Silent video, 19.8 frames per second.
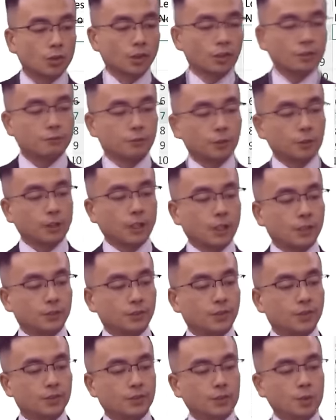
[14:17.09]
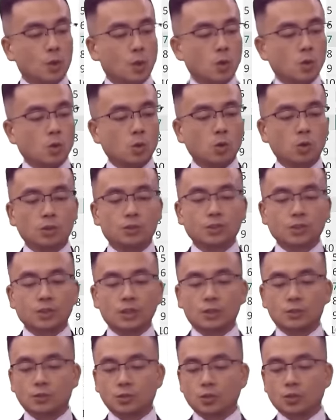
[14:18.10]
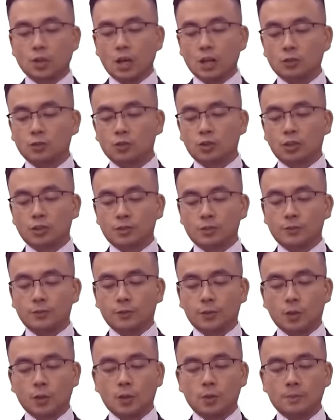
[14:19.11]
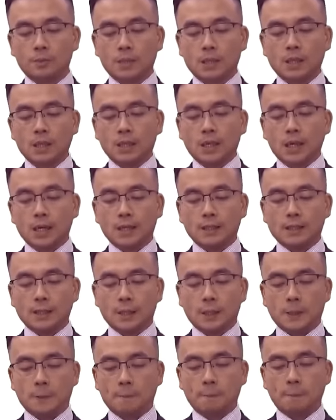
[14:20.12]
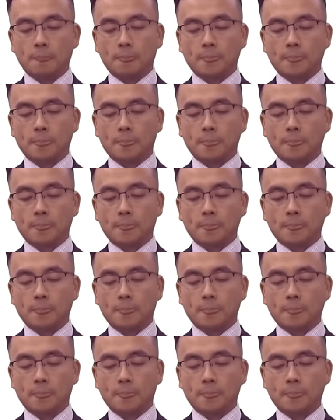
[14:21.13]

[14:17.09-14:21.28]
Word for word: only for that, you also need to adjust for any